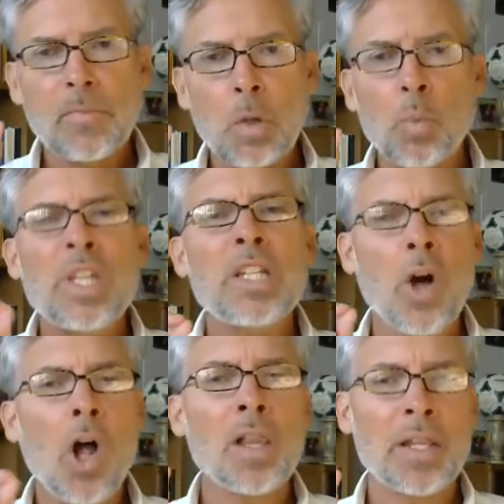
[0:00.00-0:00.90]
We
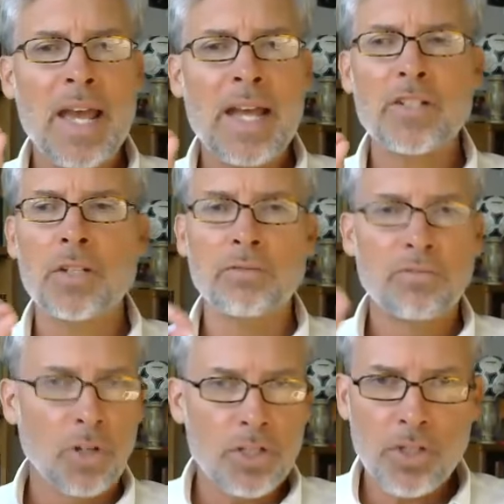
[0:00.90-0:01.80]
call an action
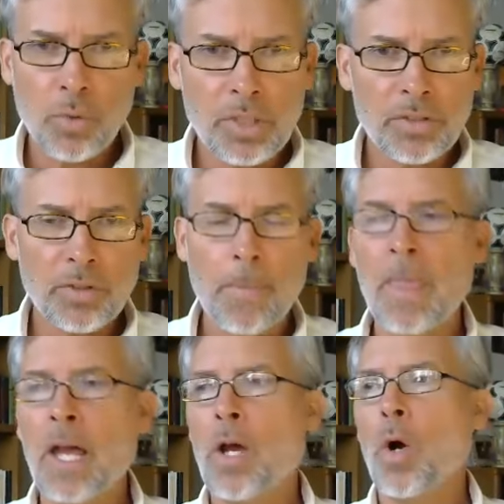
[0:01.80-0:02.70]
virtuous
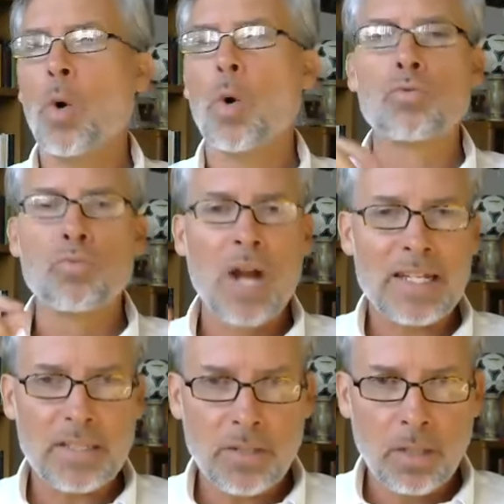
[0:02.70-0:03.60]
or
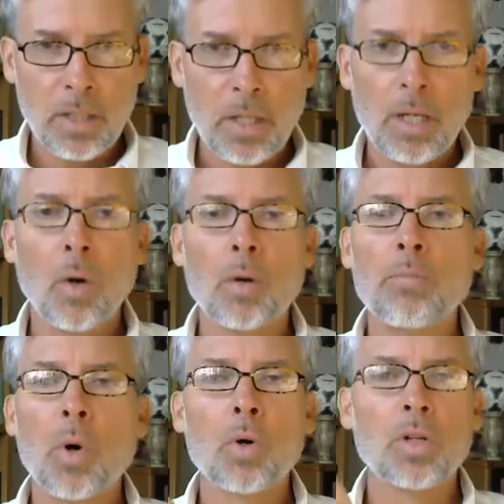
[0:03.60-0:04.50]
right or
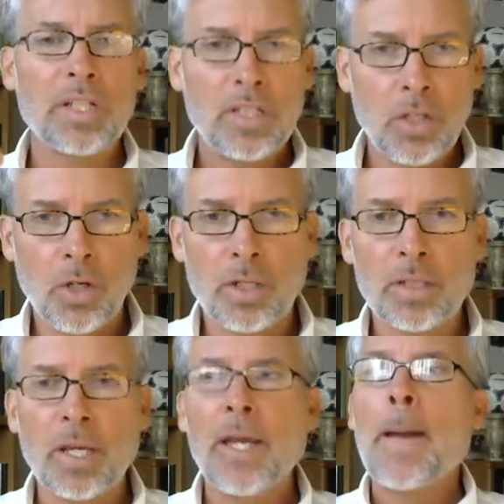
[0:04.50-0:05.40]
morally good
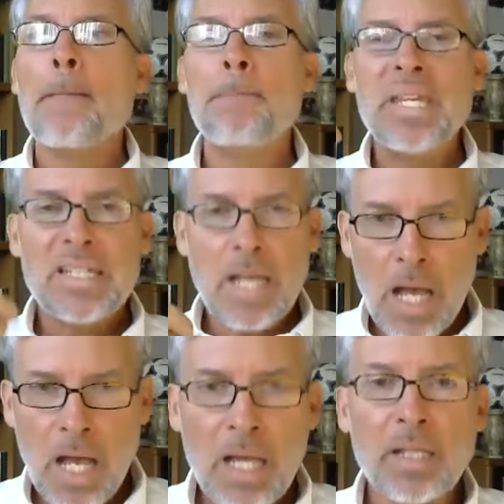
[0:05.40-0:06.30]

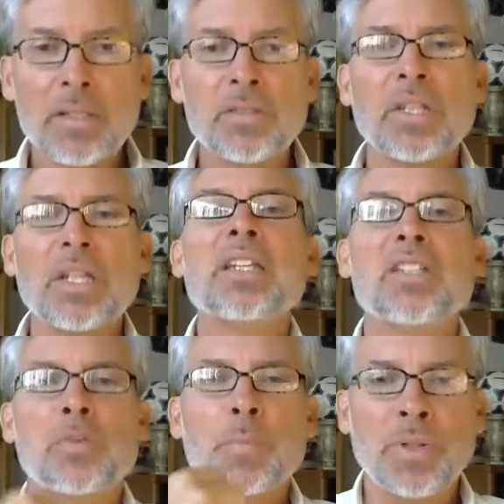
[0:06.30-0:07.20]
because it
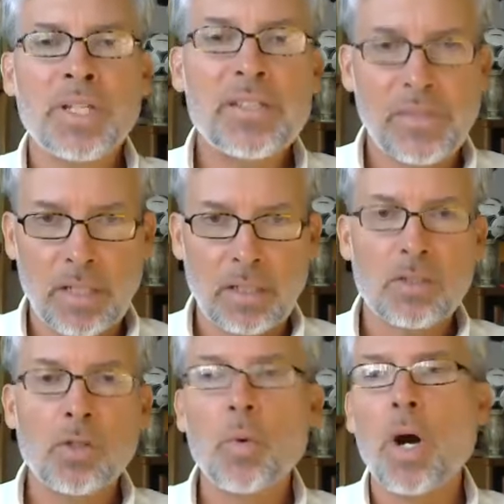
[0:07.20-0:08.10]
is pleasing
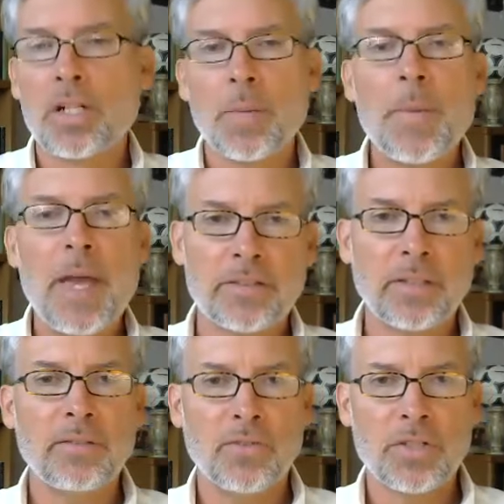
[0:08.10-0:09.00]
to our
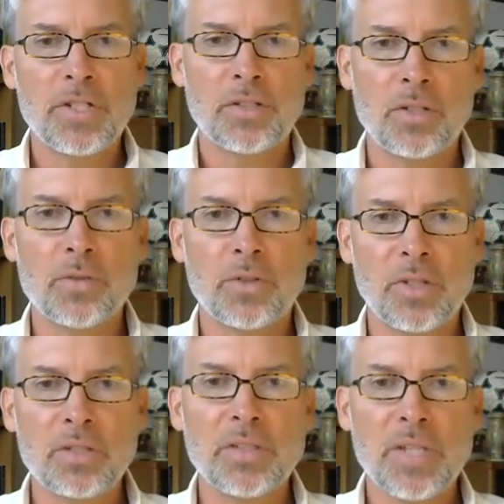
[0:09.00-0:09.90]
capacity for
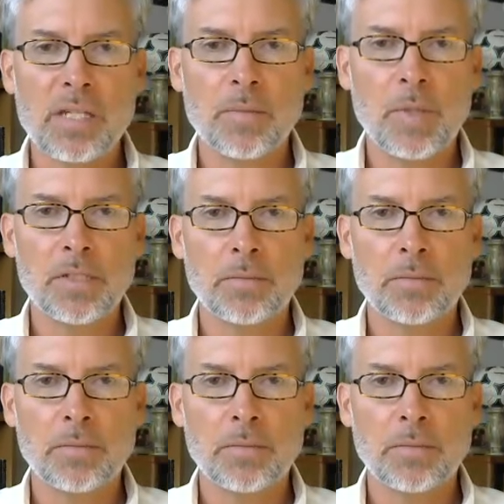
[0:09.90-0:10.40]
disinterested sentiment.